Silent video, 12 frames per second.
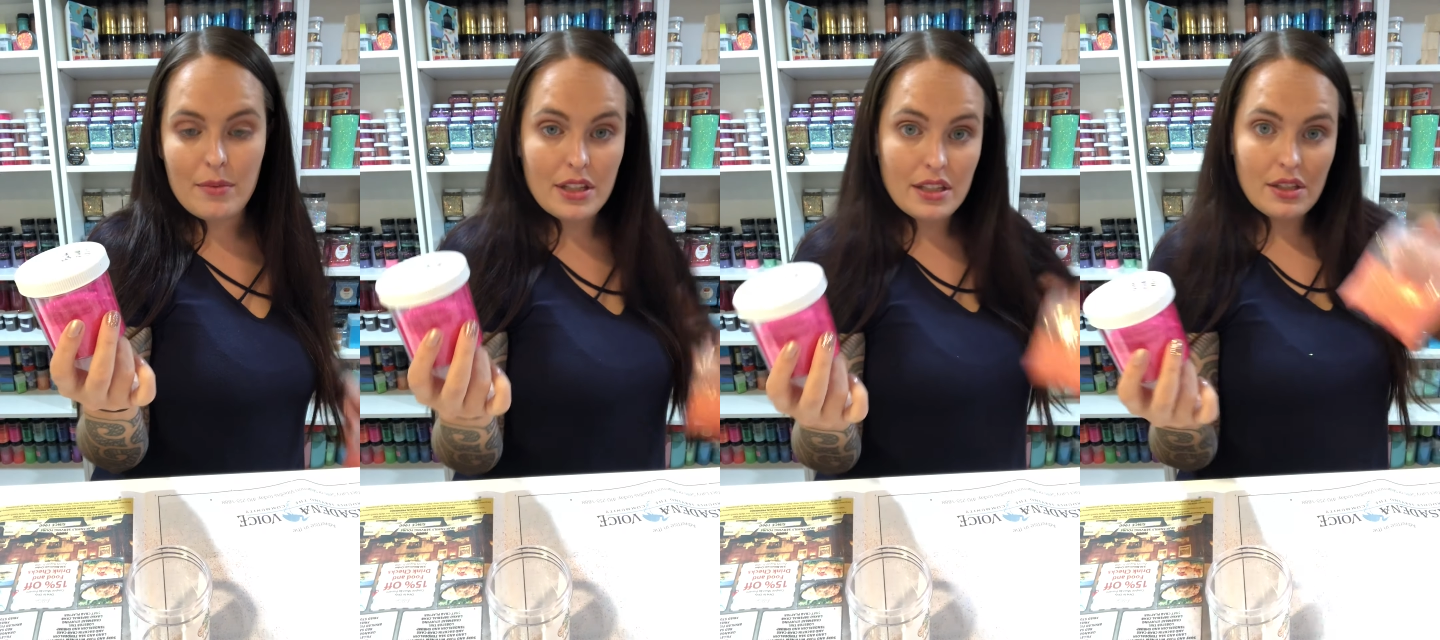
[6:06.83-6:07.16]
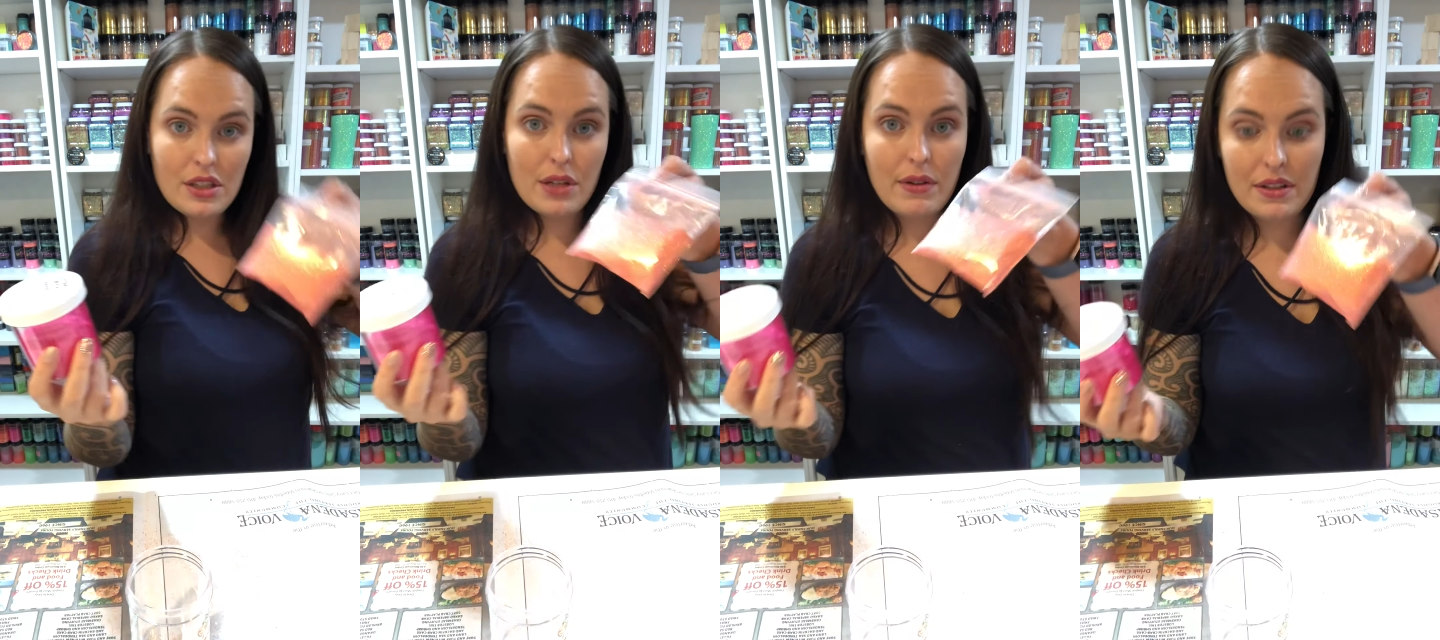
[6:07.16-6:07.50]
this is
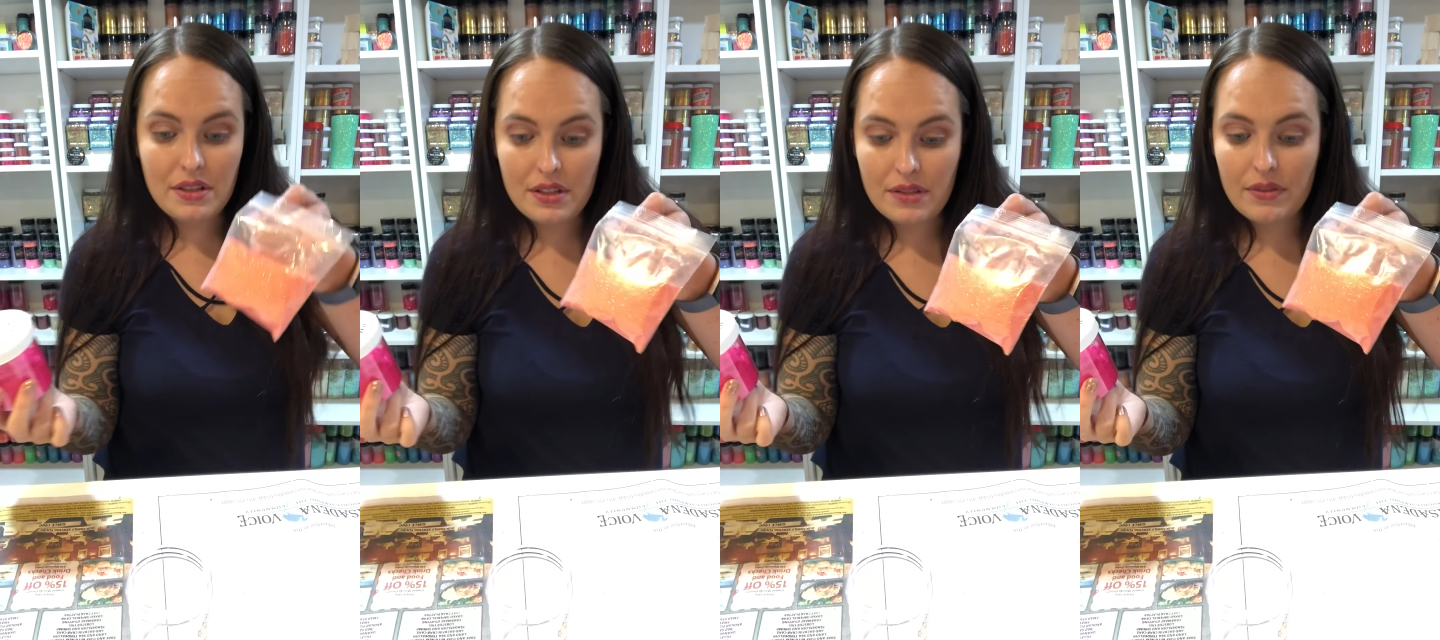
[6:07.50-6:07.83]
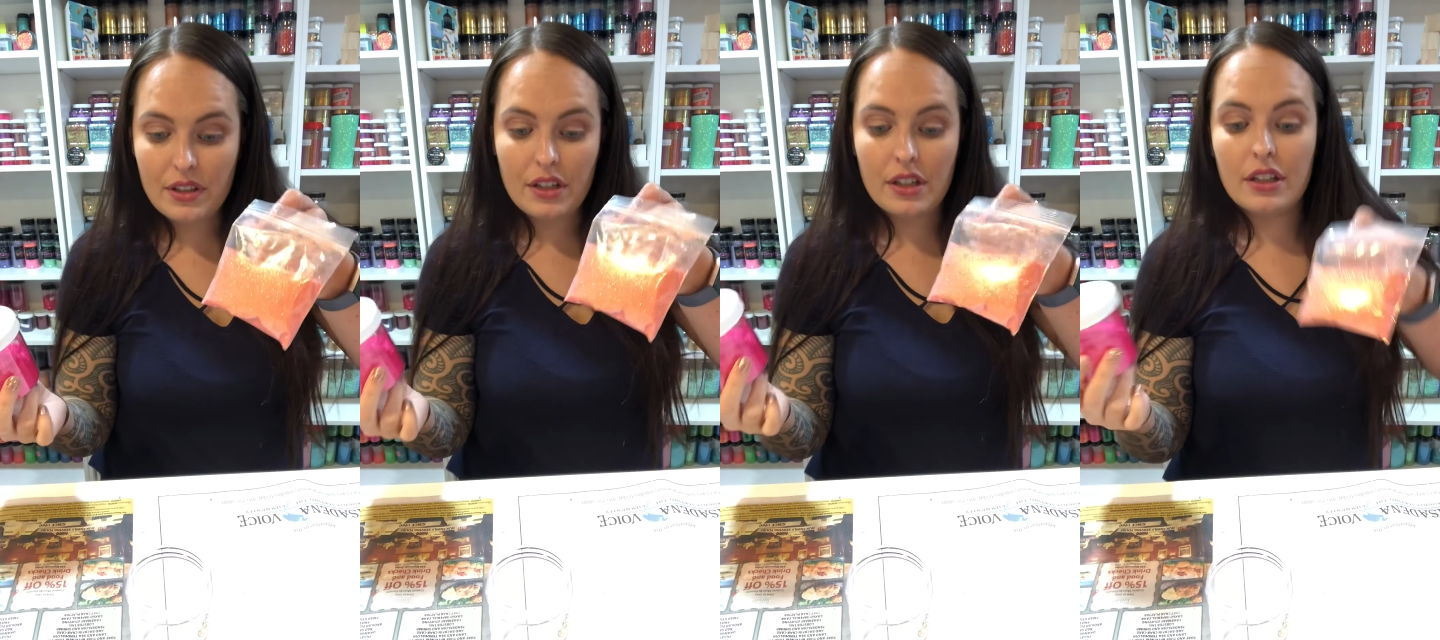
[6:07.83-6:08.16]
two ounces of
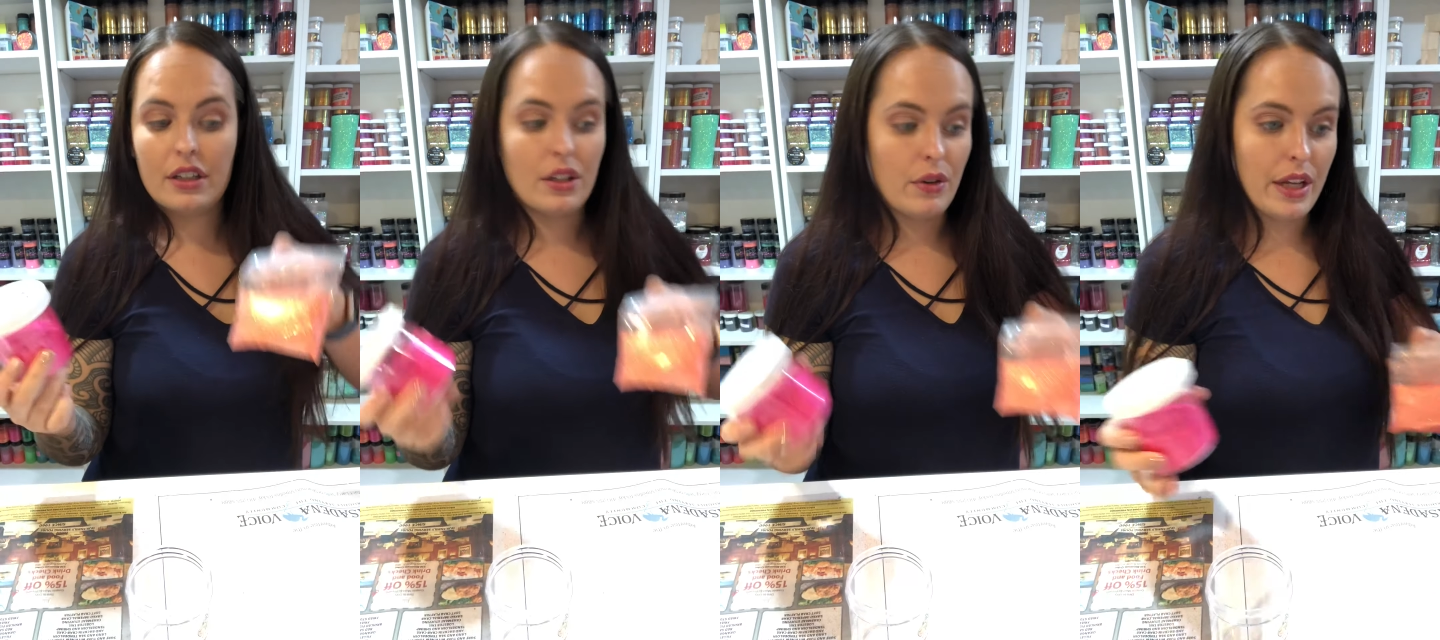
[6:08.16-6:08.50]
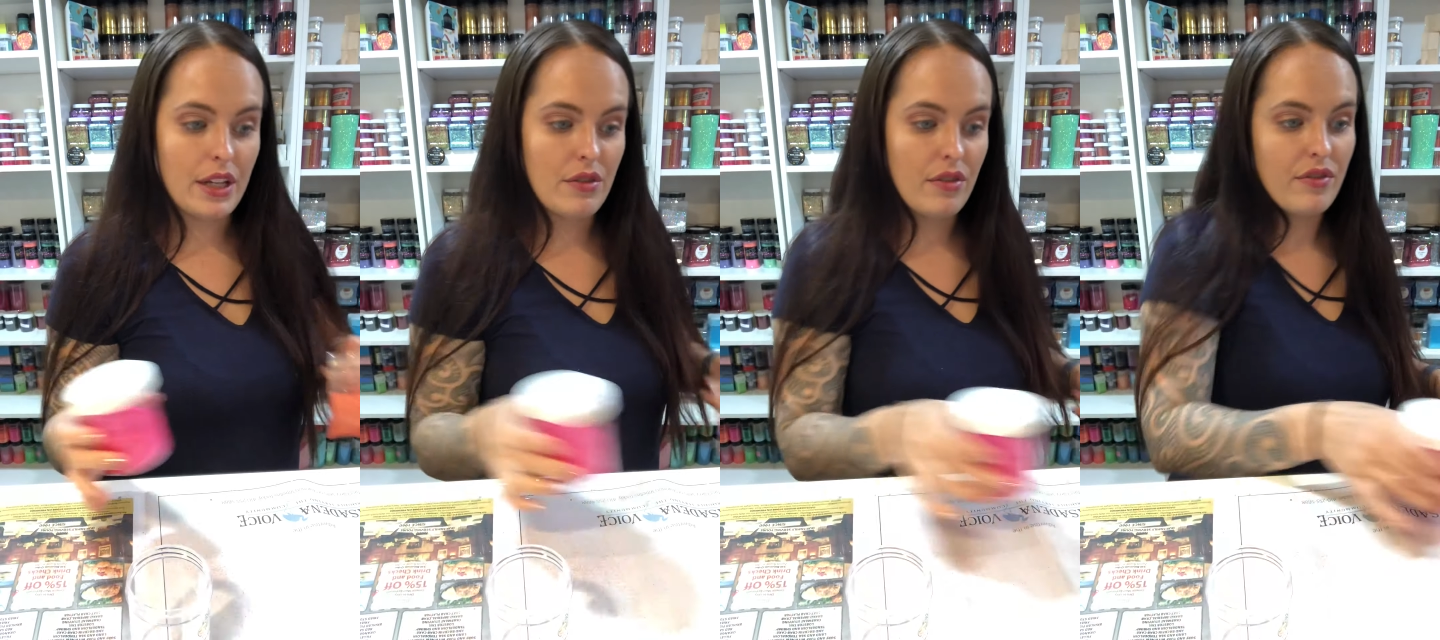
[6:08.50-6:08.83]
glitter going
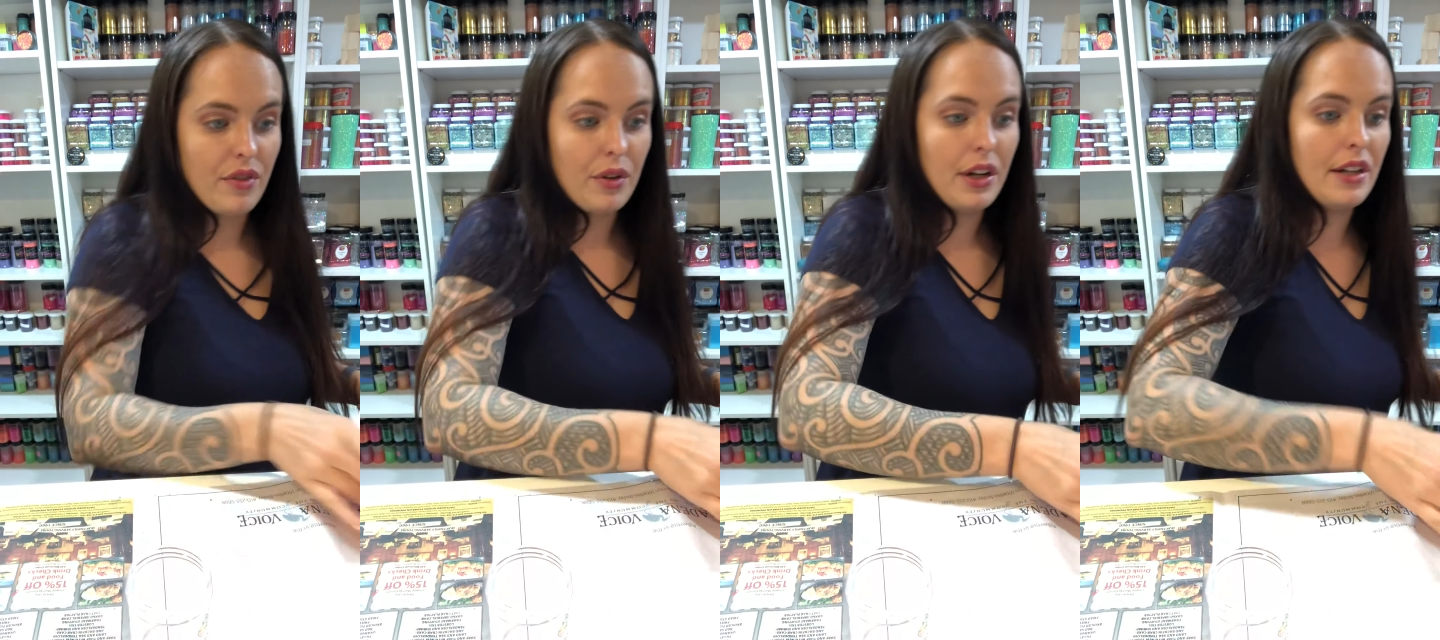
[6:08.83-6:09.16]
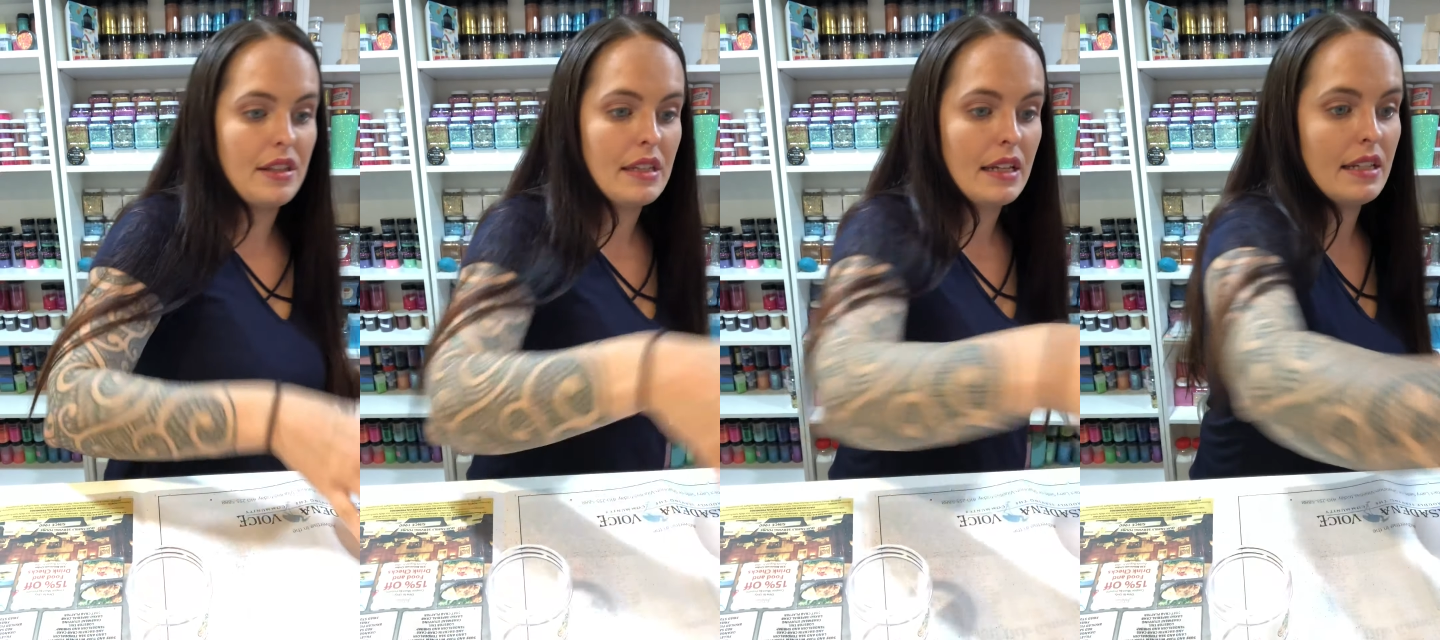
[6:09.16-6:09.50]
into a four ounce